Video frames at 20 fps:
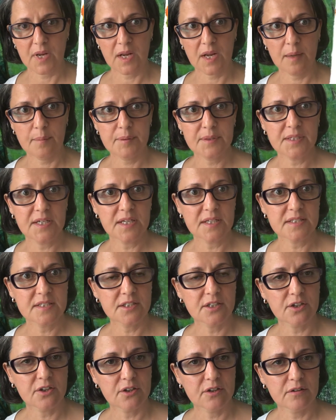couple of days
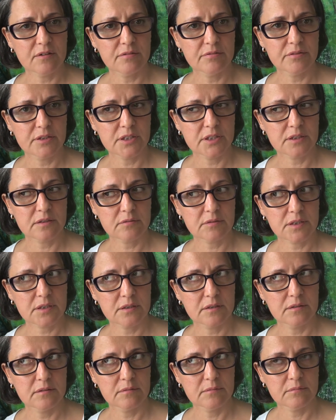ago.
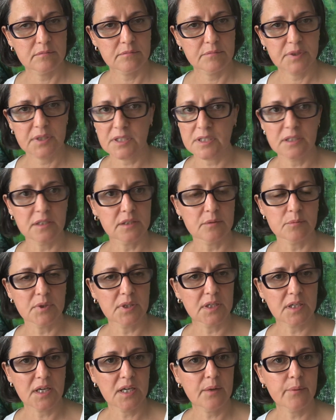Beginning of the
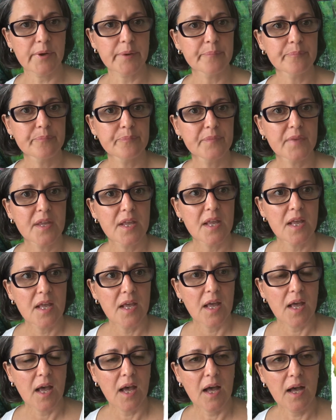week. Anyway,
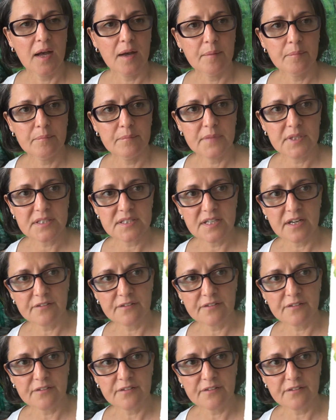it's